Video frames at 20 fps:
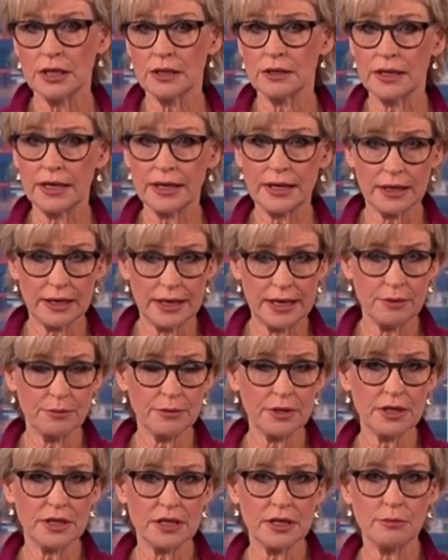They claim
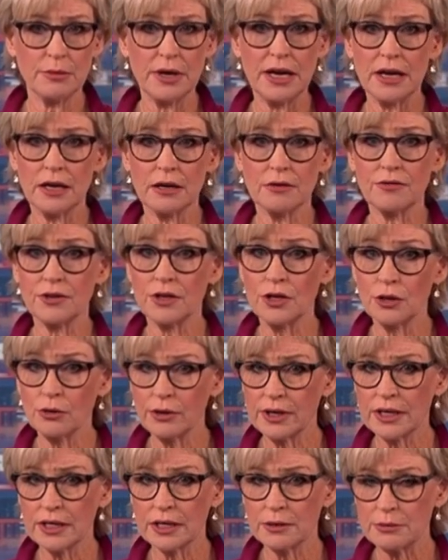that he may have
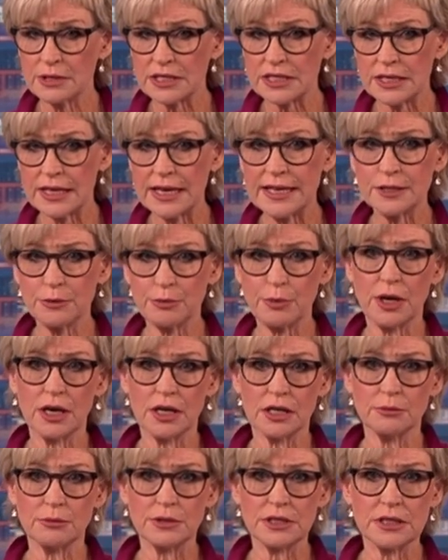knowingly misled
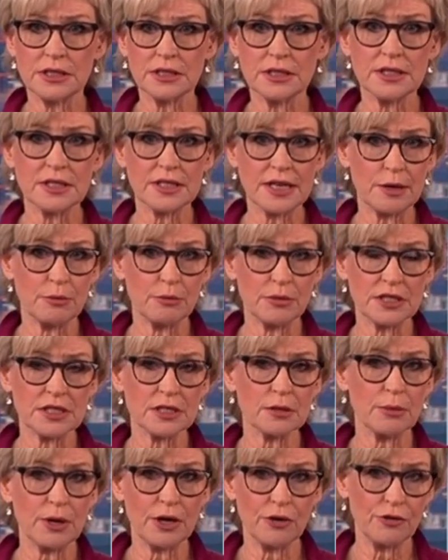Parliament in statements
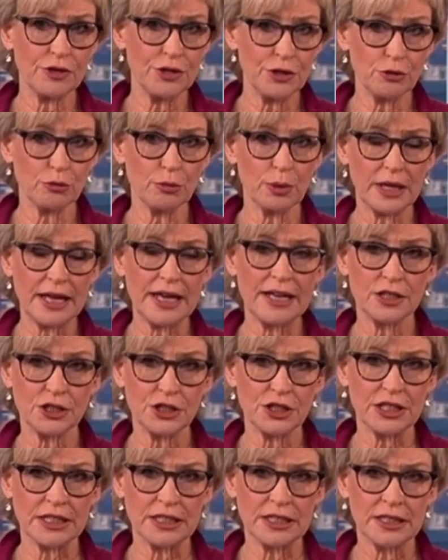about renewable
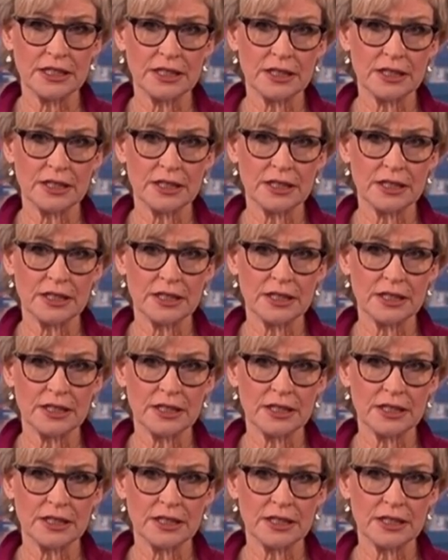energy.